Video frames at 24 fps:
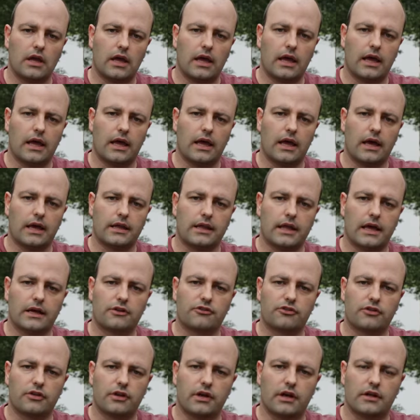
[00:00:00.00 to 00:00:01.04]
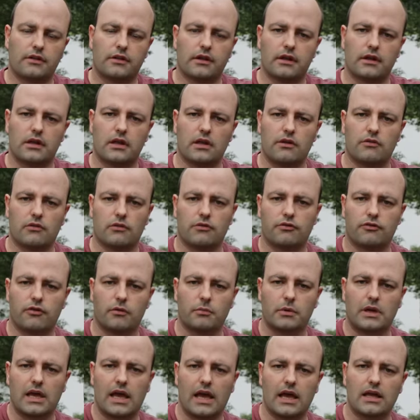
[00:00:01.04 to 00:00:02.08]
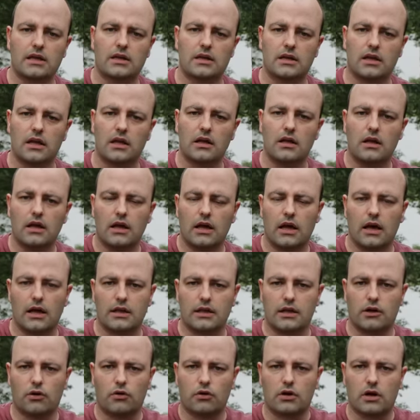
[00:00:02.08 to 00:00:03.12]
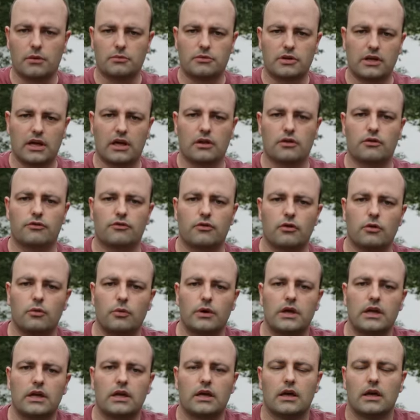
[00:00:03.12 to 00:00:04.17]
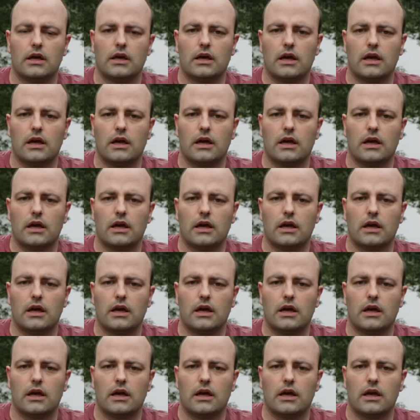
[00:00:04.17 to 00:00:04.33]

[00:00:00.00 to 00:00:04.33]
and actually I think even from Canada, and they all come together for a week.